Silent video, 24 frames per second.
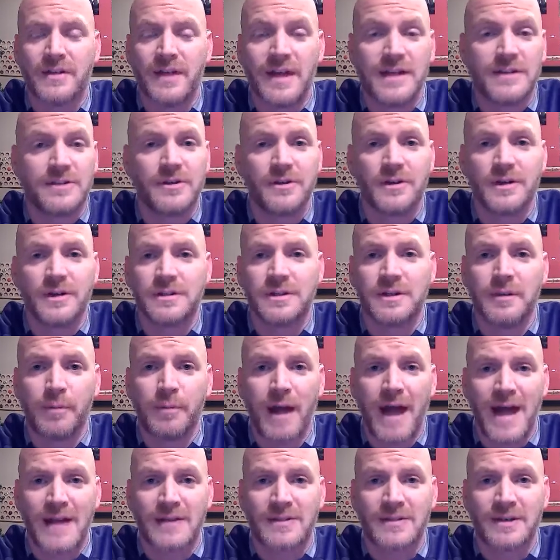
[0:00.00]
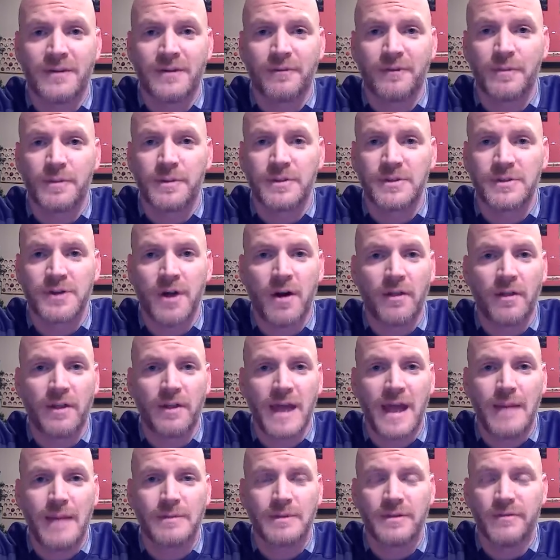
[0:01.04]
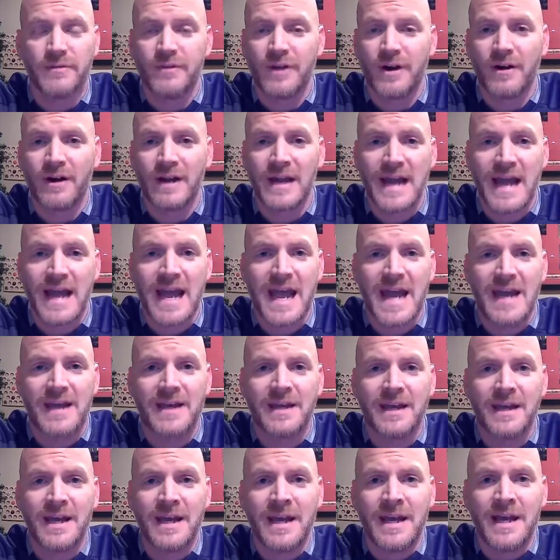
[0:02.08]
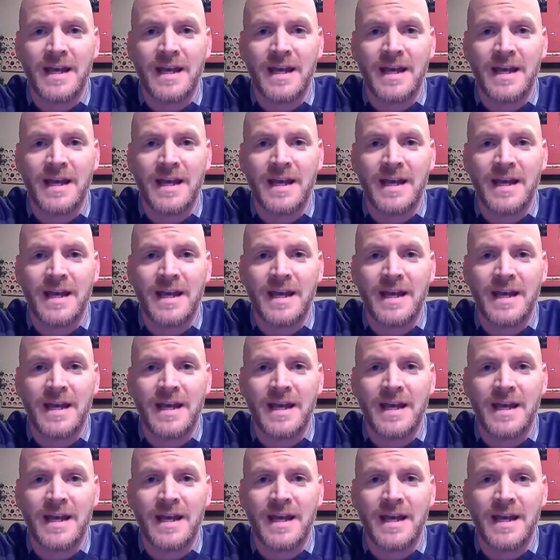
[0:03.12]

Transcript: They took it to Nebraska from the start of the game to the very end.